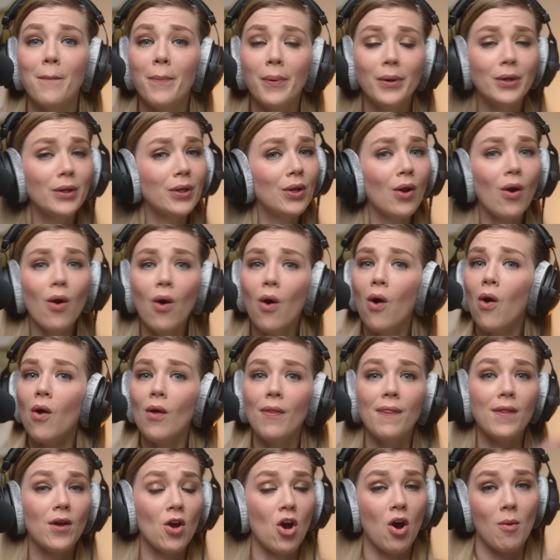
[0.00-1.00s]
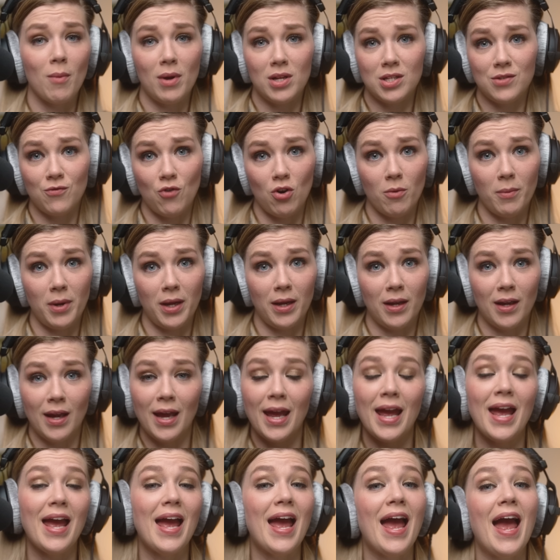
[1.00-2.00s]
Put it all in the comments for me.
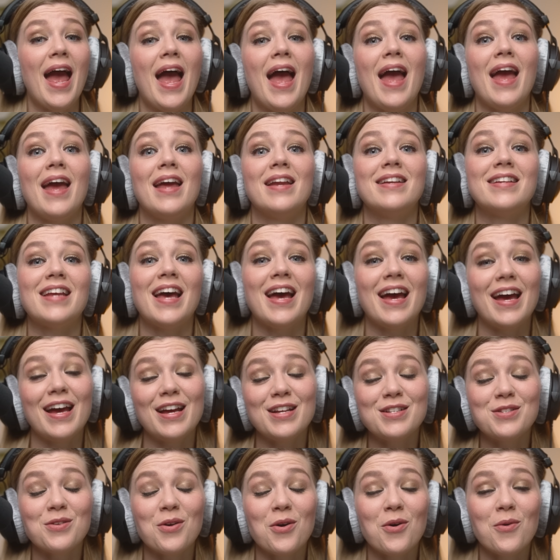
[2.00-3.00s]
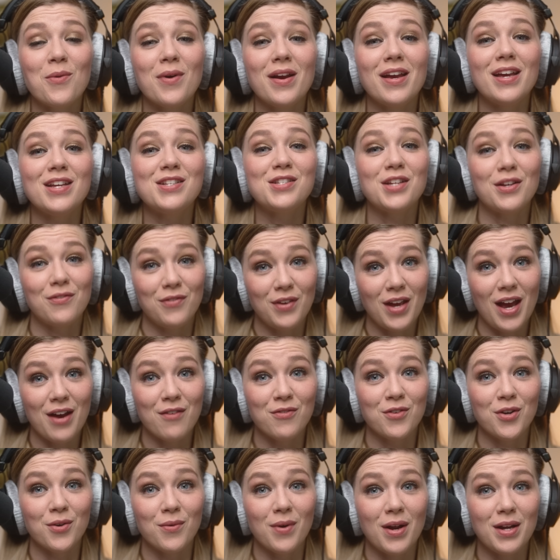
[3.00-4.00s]
And as always, if you
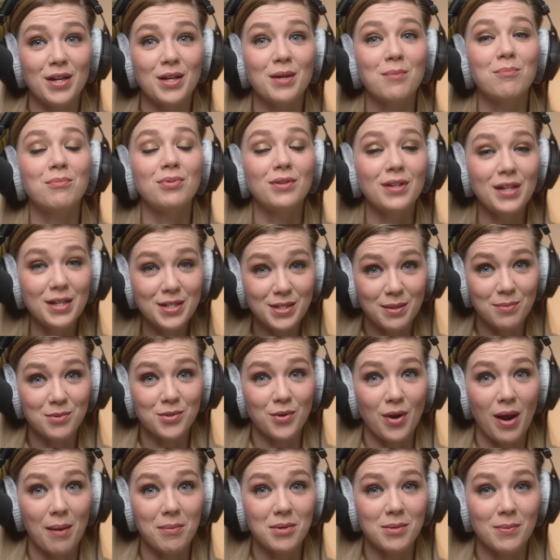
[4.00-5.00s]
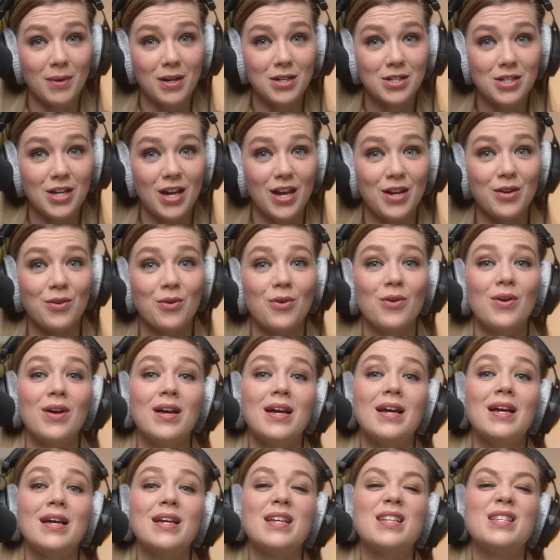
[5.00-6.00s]
haven't already, please subscribe to my channel,
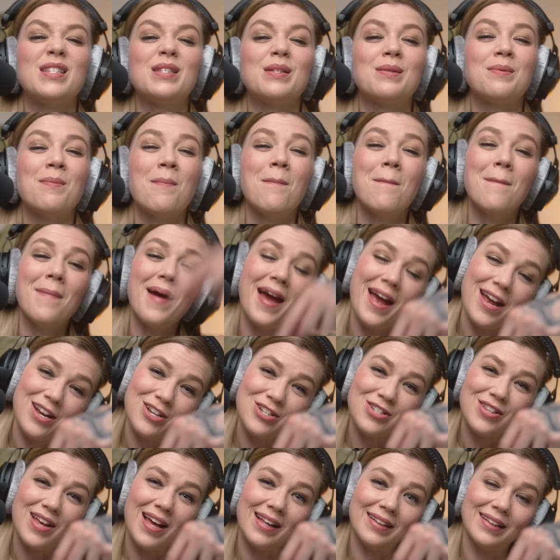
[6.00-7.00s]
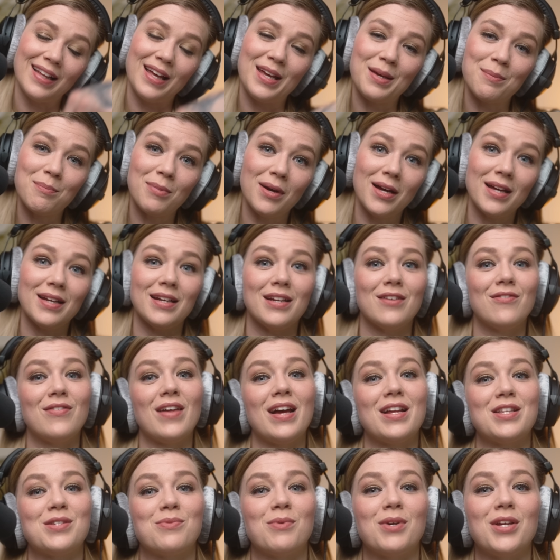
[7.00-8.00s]
smash that like button if
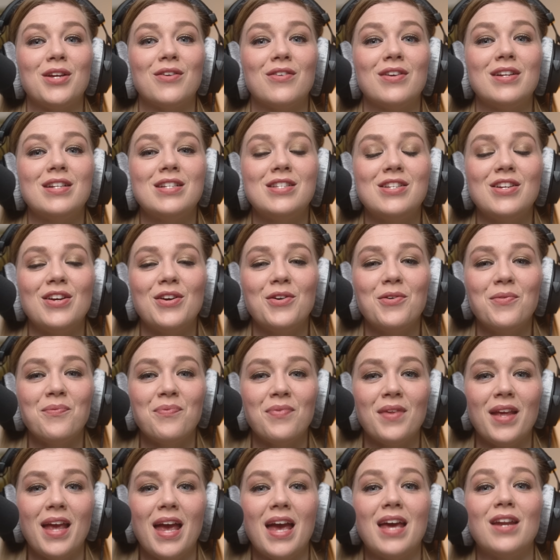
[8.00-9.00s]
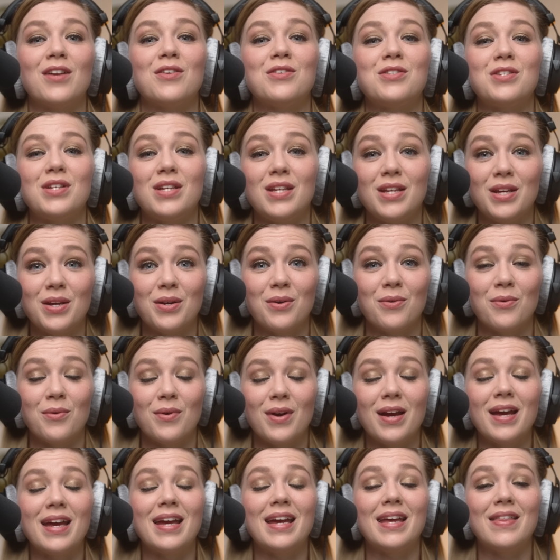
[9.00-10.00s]
that's what you're into, and I'll see you
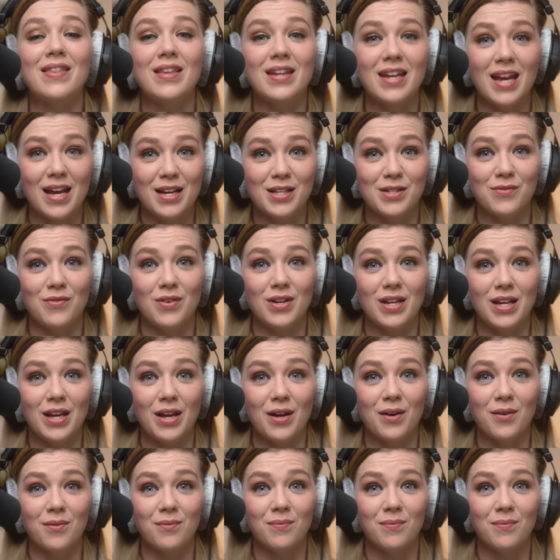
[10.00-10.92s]
in the next video.